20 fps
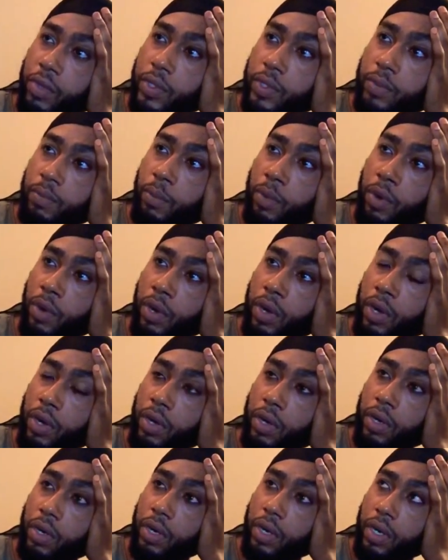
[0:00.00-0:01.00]
It's
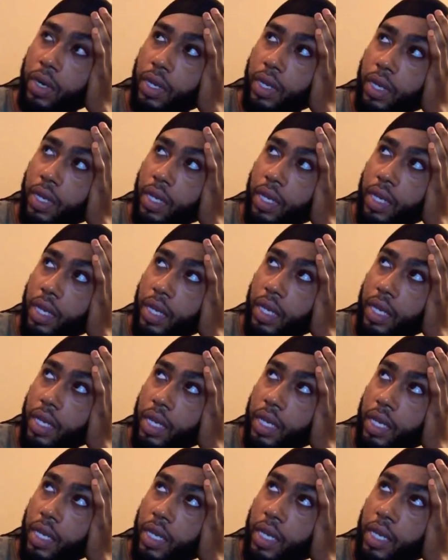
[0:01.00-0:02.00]
more
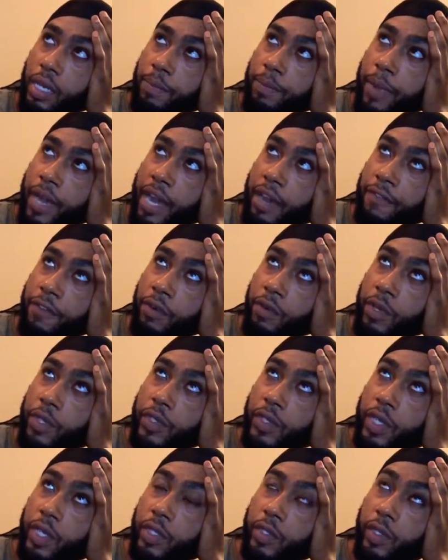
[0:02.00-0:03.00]
impactful.
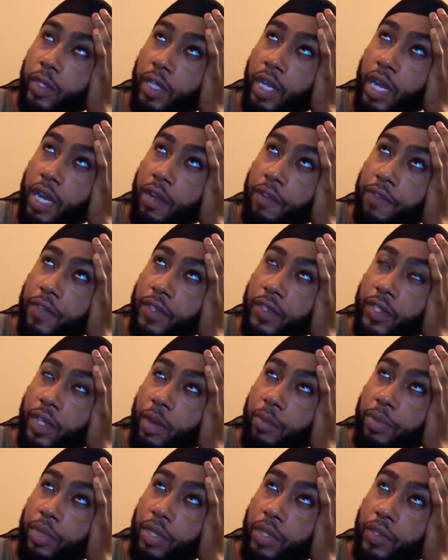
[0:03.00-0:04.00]
It's love is
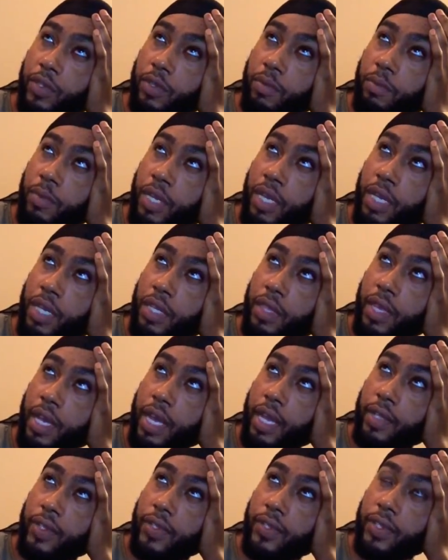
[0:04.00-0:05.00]
something to me
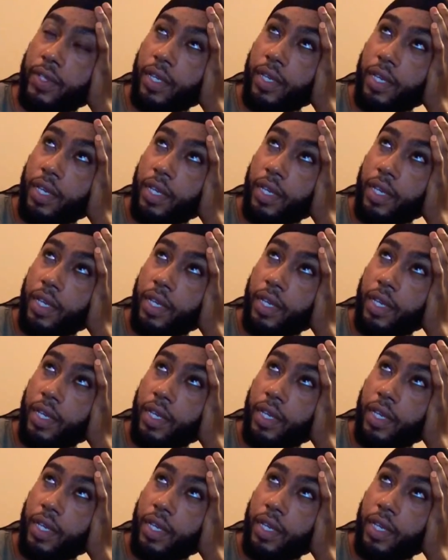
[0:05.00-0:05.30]
that's